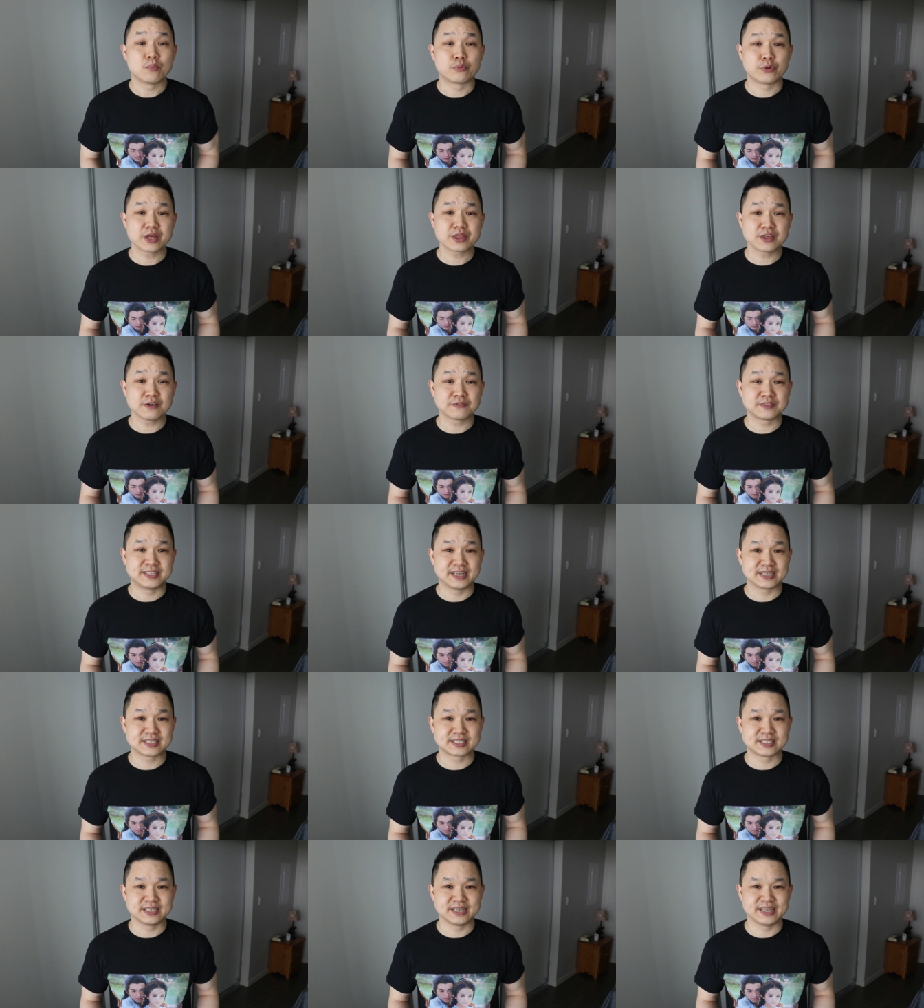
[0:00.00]
Breath of
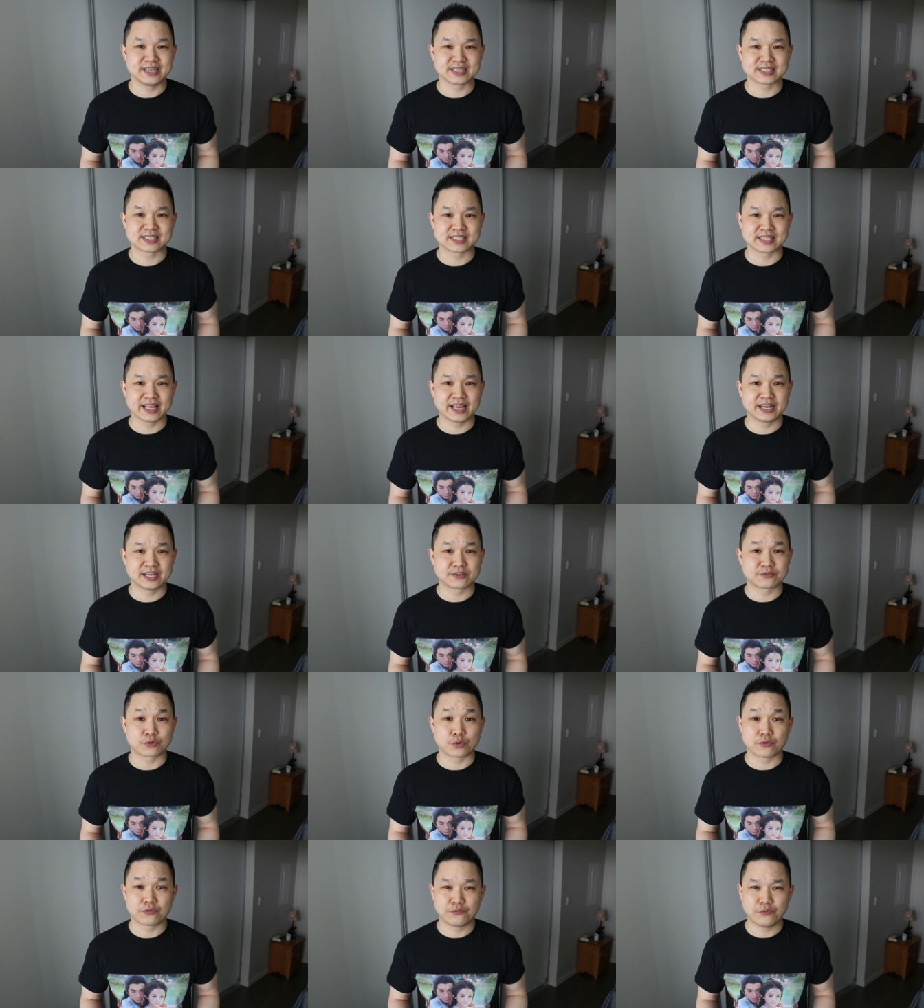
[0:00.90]
Destiny is
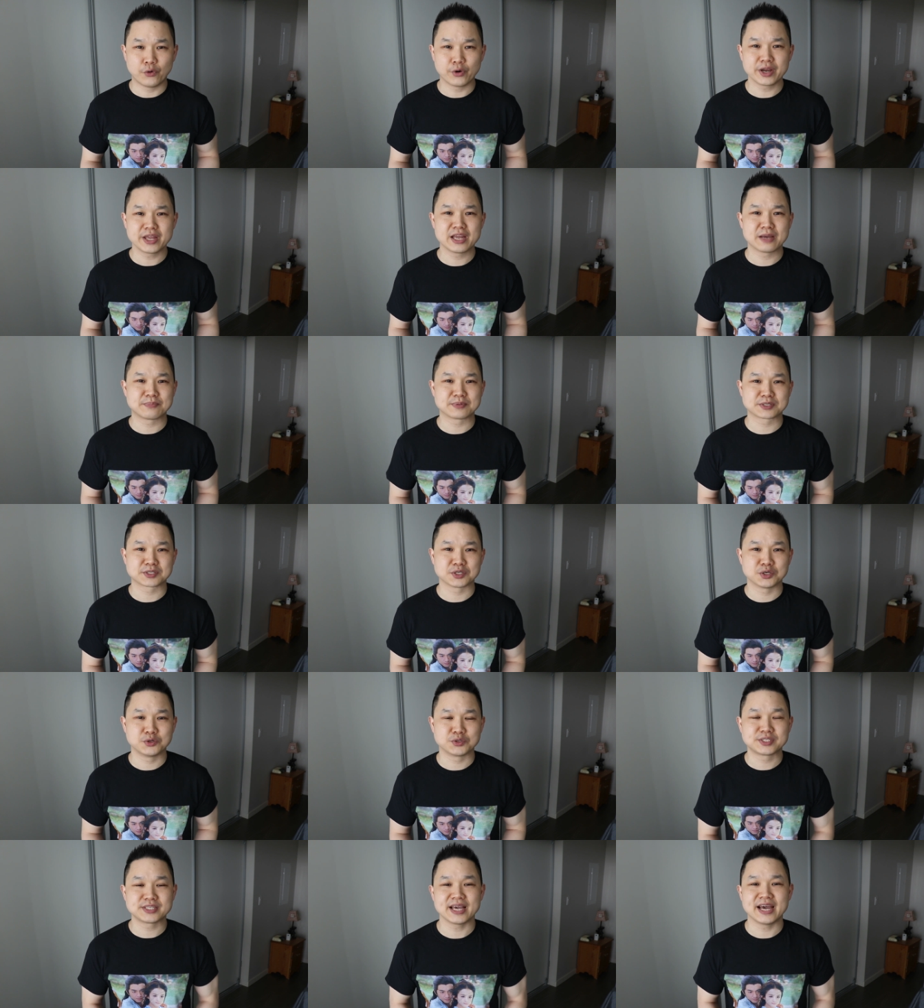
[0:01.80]
slated for 40
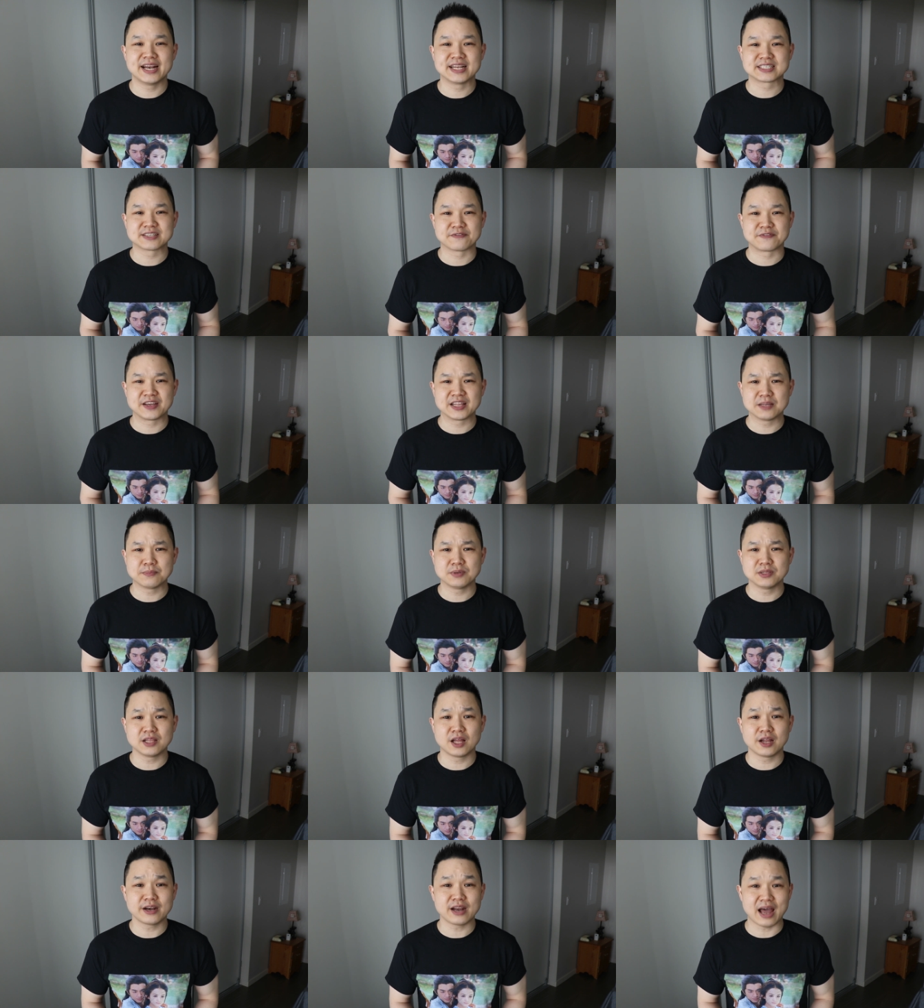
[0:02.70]
episodes and is
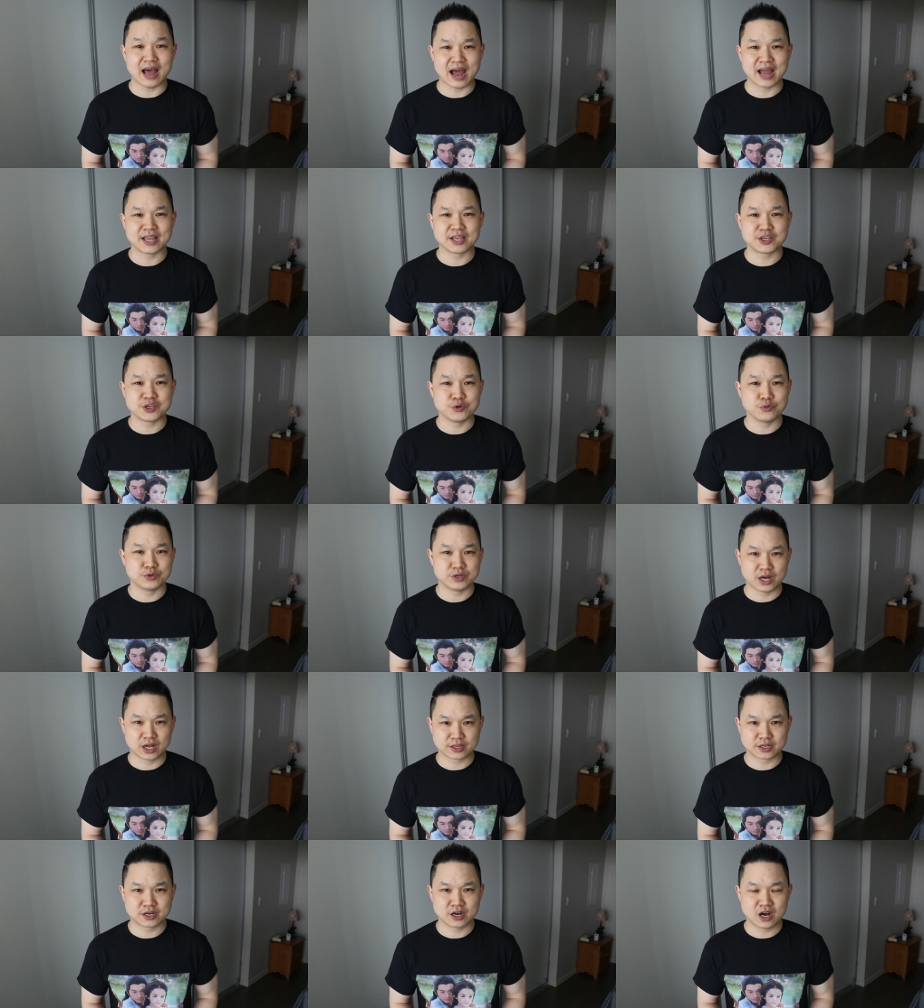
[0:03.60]
available on
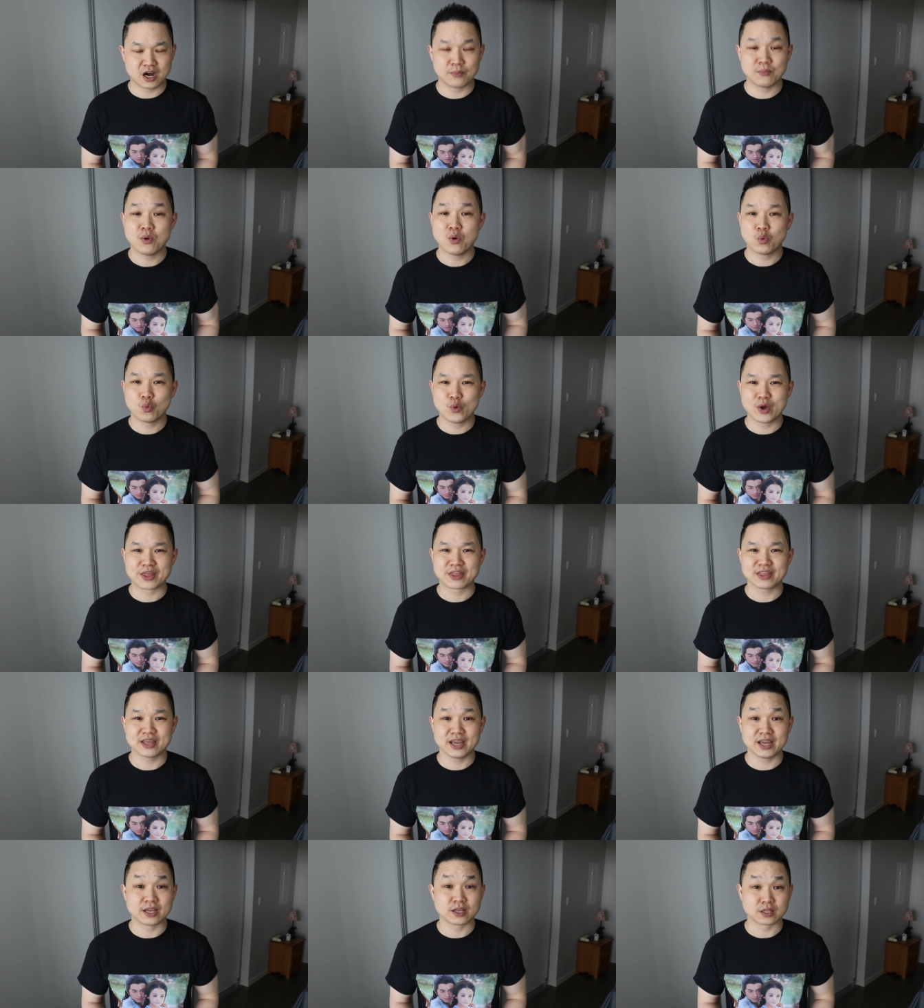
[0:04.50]
IQ.com
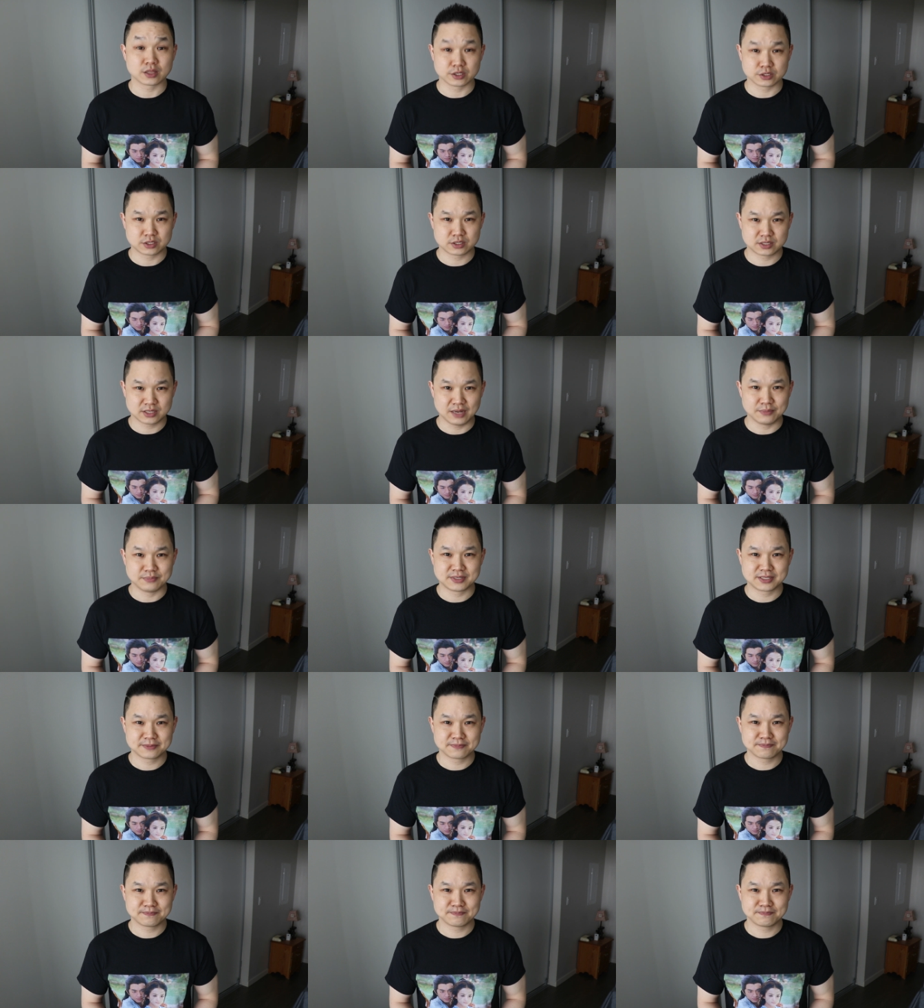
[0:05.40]
with English
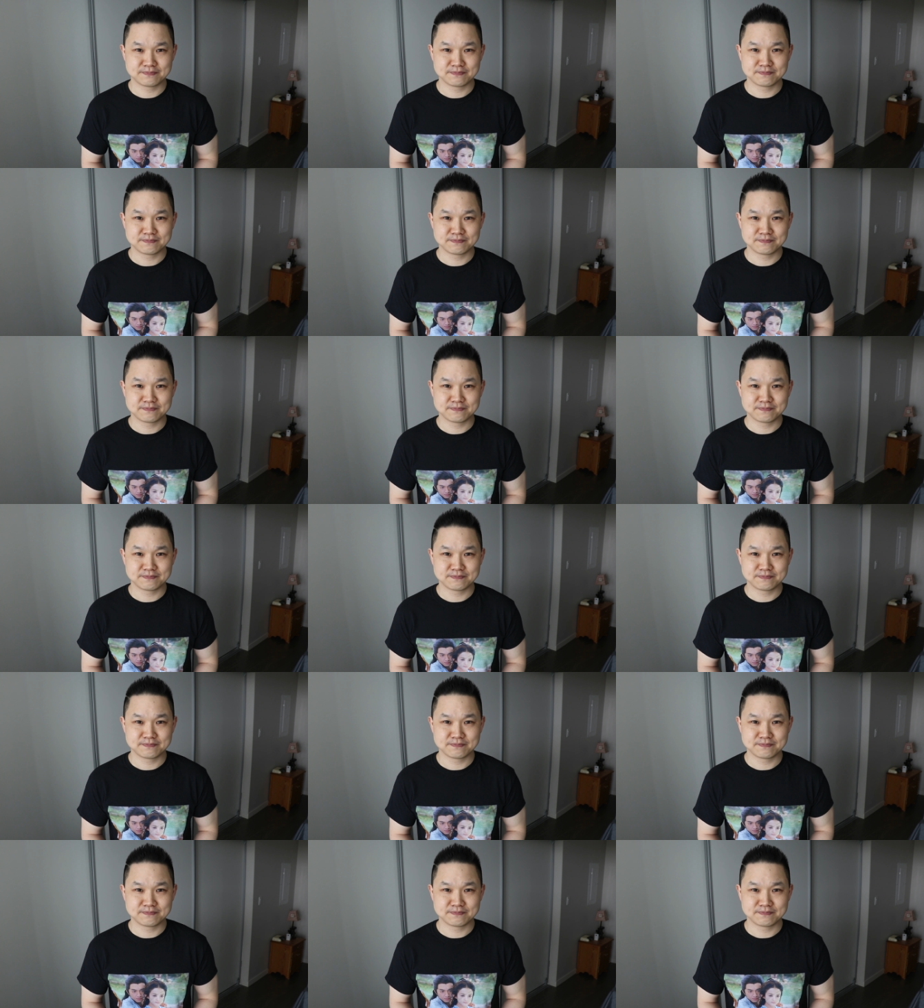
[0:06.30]
subs.